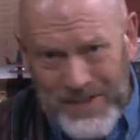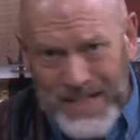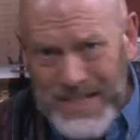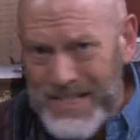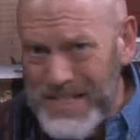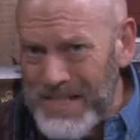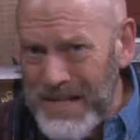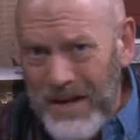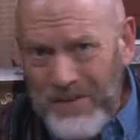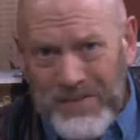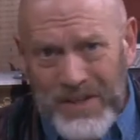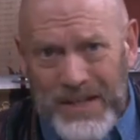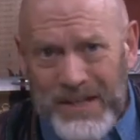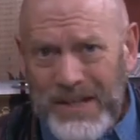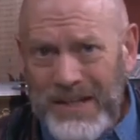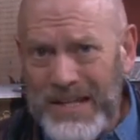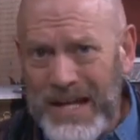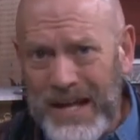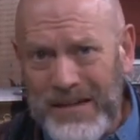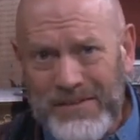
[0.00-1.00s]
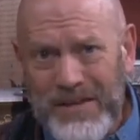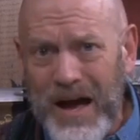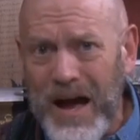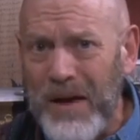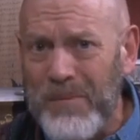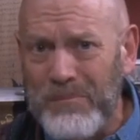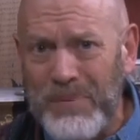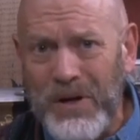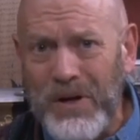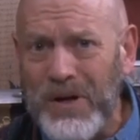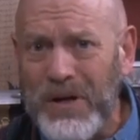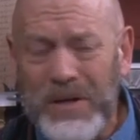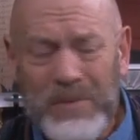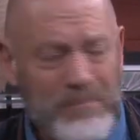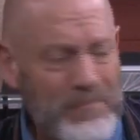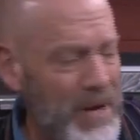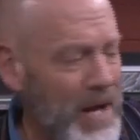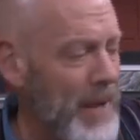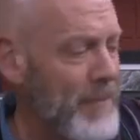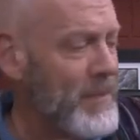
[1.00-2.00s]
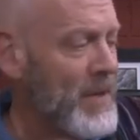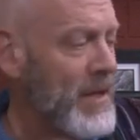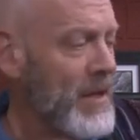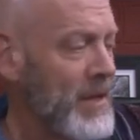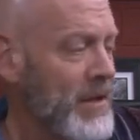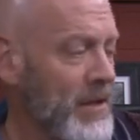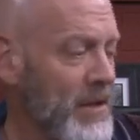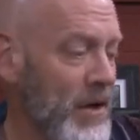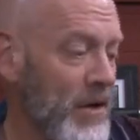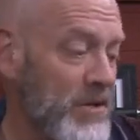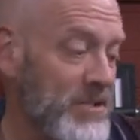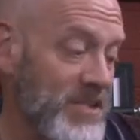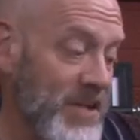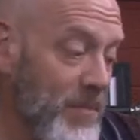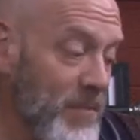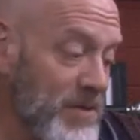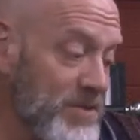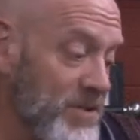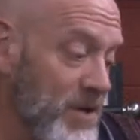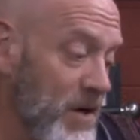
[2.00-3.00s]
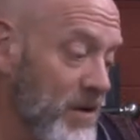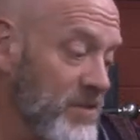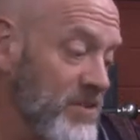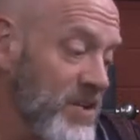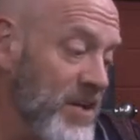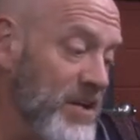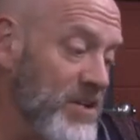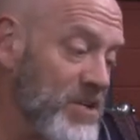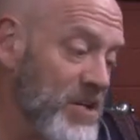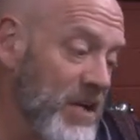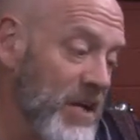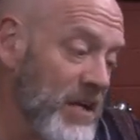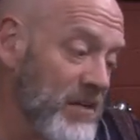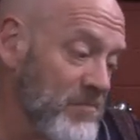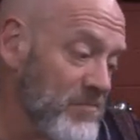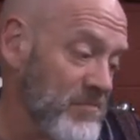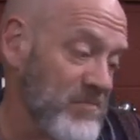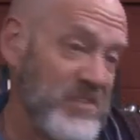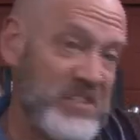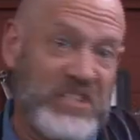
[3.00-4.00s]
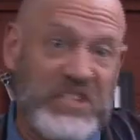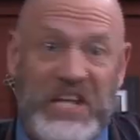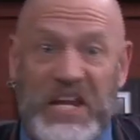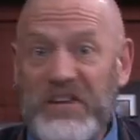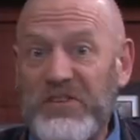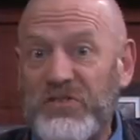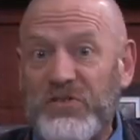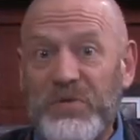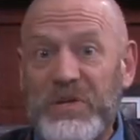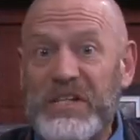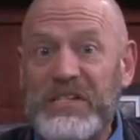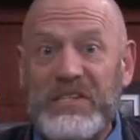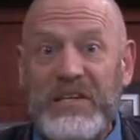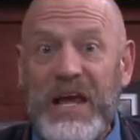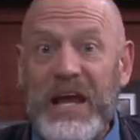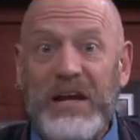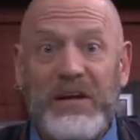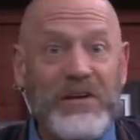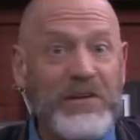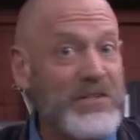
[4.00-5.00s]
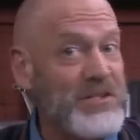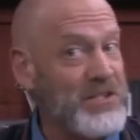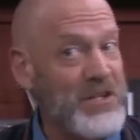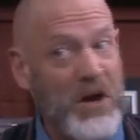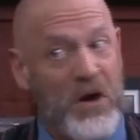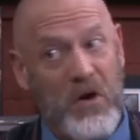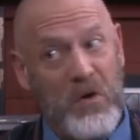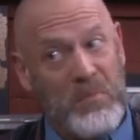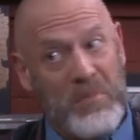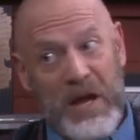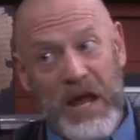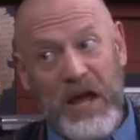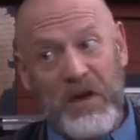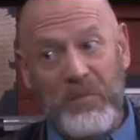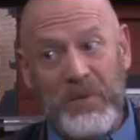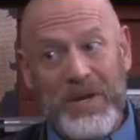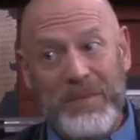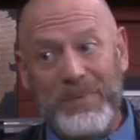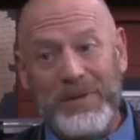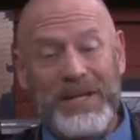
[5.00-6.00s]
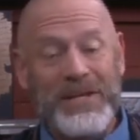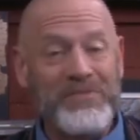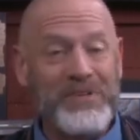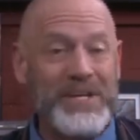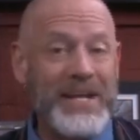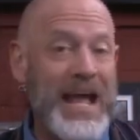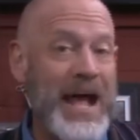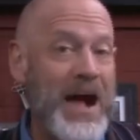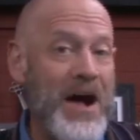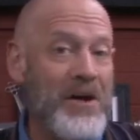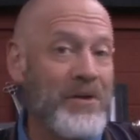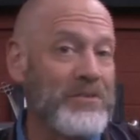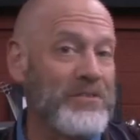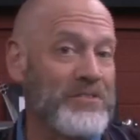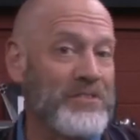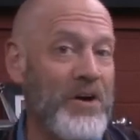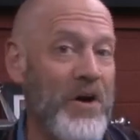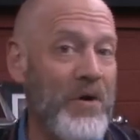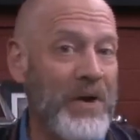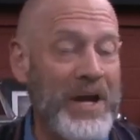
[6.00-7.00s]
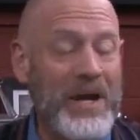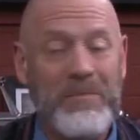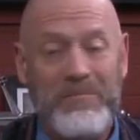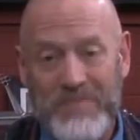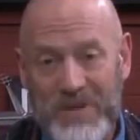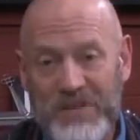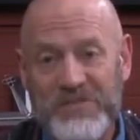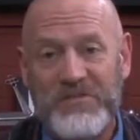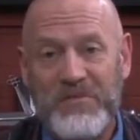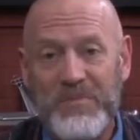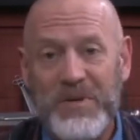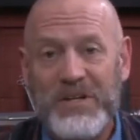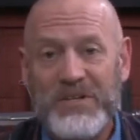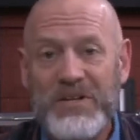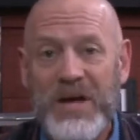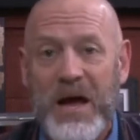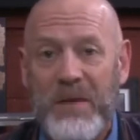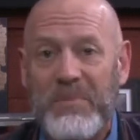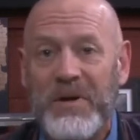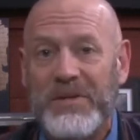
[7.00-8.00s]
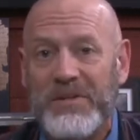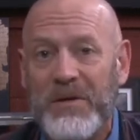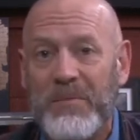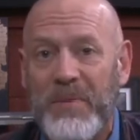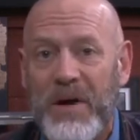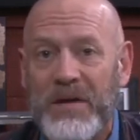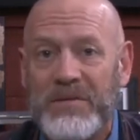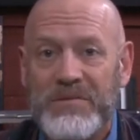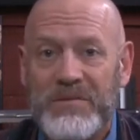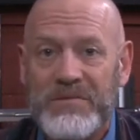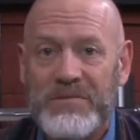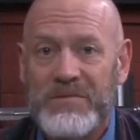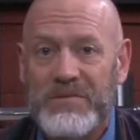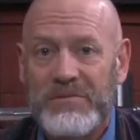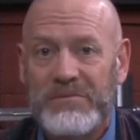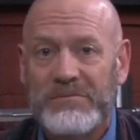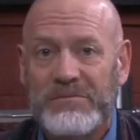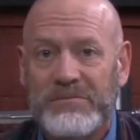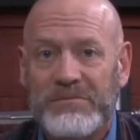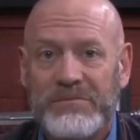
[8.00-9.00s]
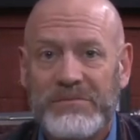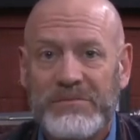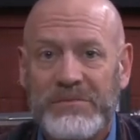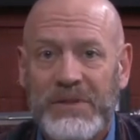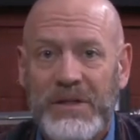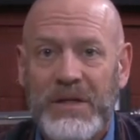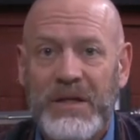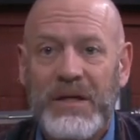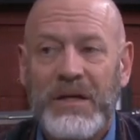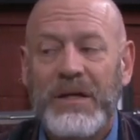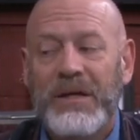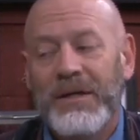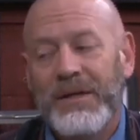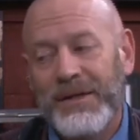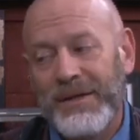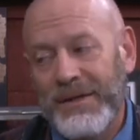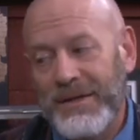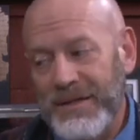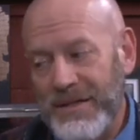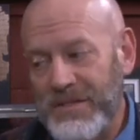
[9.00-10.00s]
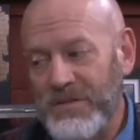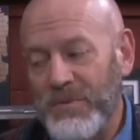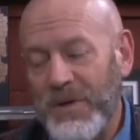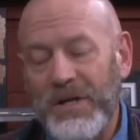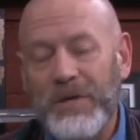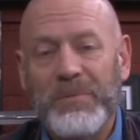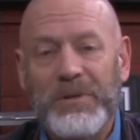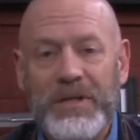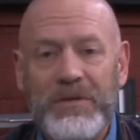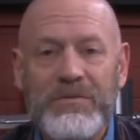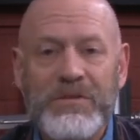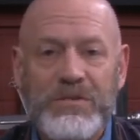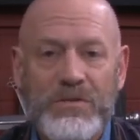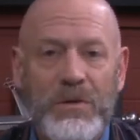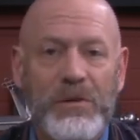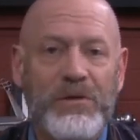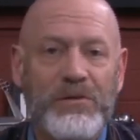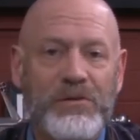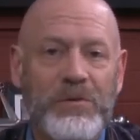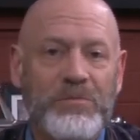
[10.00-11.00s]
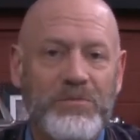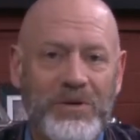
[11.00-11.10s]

of it in that time period. But, you know, someone started teaching it centuries later. So, and we believe it now. So it must have been taught by the apostles. That's why you believe in sola scriptura.